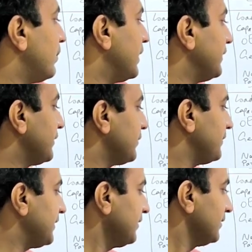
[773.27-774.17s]
binder
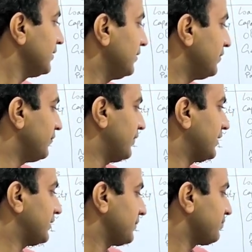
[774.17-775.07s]
remain
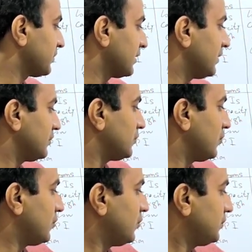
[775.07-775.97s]
wet.
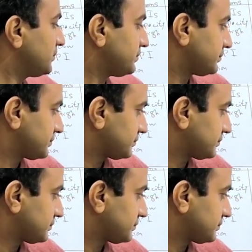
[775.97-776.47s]
So